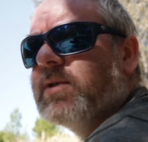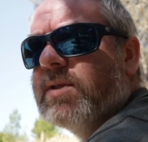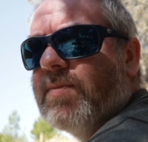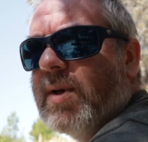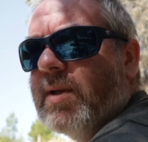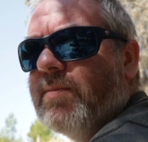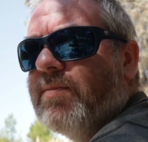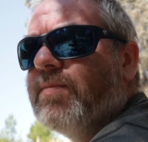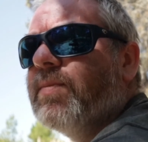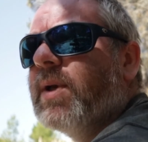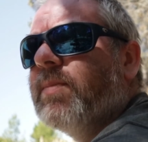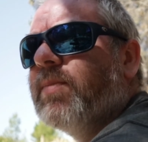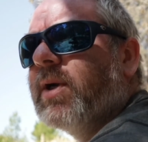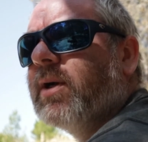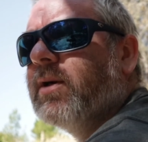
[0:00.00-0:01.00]
This one's a
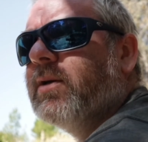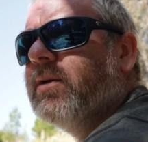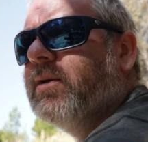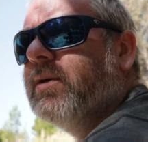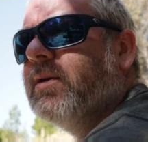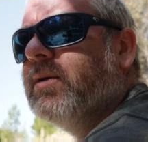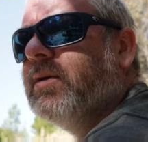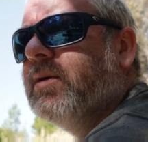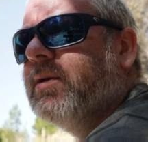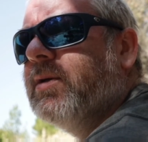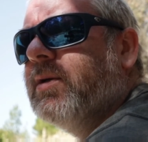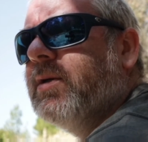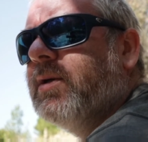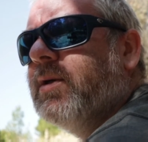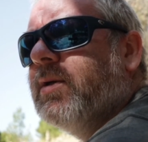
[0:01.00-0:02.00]
bit bigger,
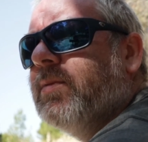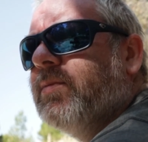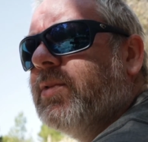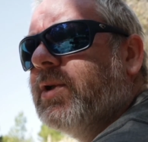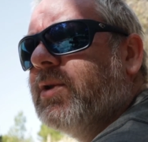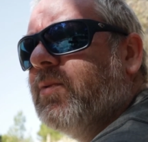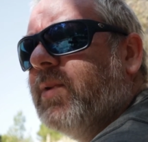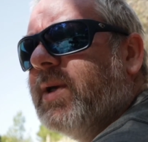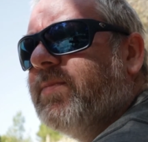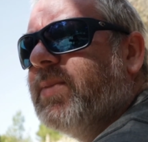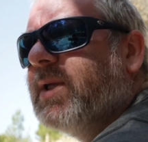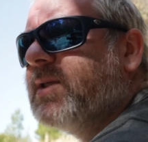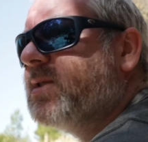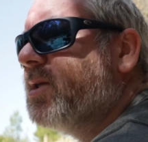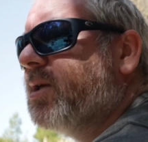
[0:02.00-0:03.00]
but the weight
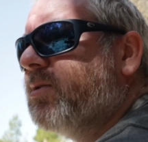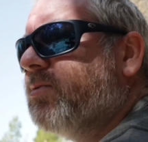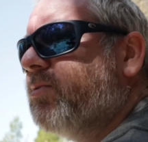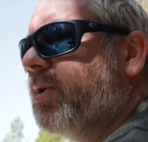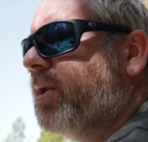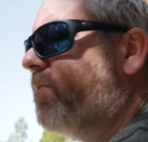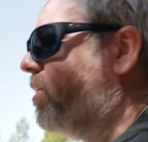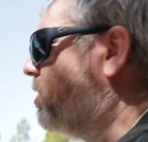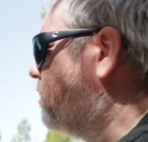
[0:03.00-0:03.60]
bit's not really